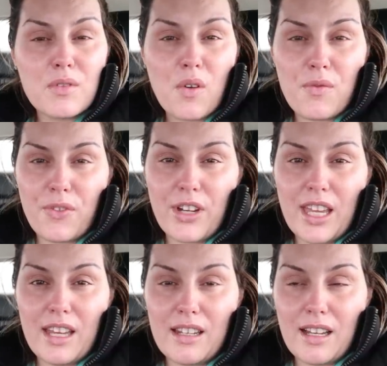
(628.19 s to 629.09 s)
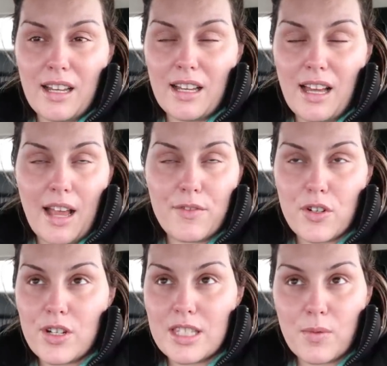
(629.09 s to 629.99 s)
don't forget, I've
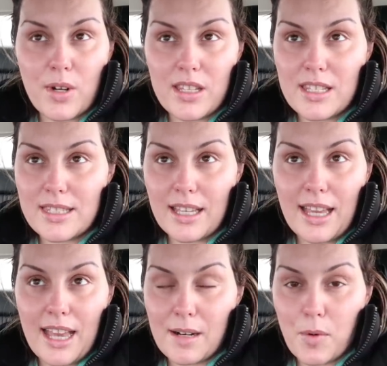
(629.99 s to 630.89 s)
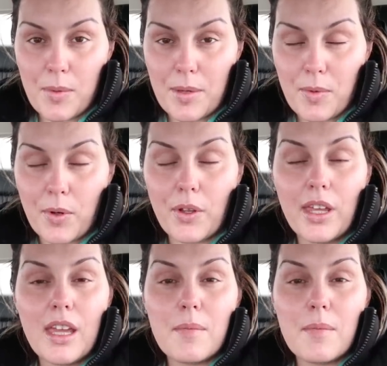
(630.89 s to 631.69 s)
turned into one of these like animal people,